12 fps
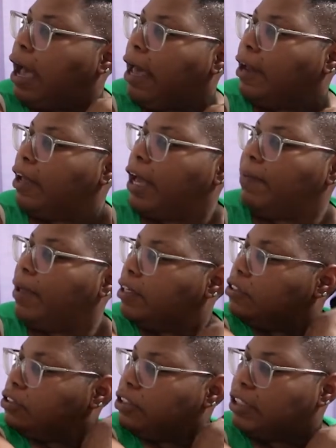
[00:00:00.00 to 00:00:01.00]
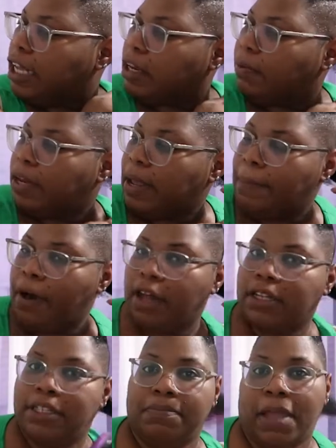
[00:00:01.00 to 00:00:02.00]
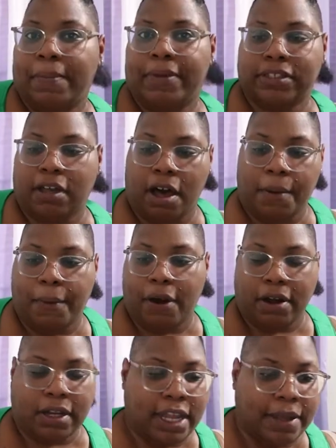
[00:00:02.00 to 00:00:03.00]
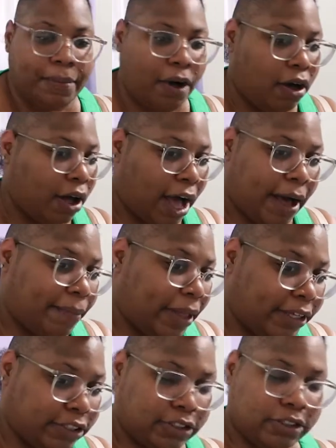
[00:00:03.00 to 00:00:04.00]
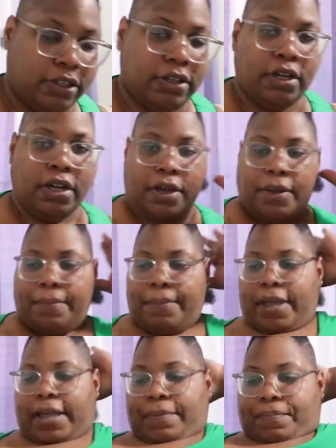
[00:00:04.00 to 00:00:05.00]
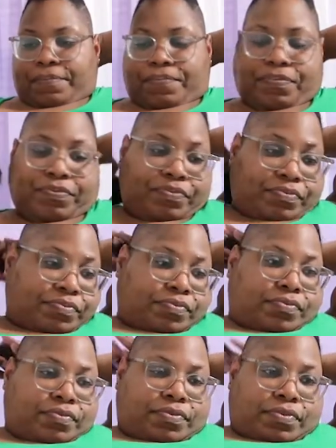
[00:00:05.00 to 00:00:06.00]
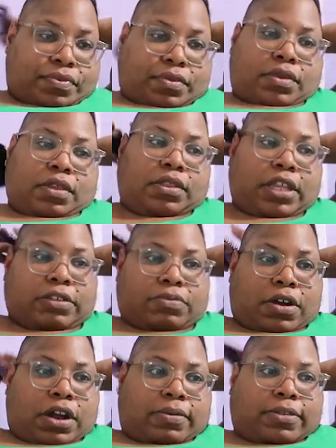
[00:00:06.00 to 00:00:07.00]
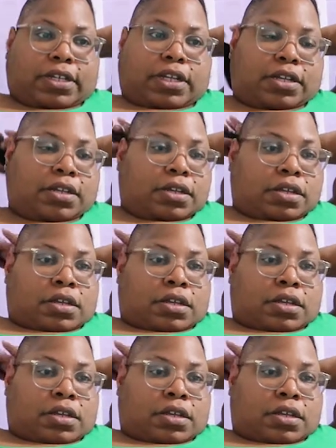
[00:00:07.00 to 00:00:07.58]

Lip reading: I'm not sure exactly where that mall is. Maybe it's called Park Lane Mall. I'm not sure, but that's where I was at.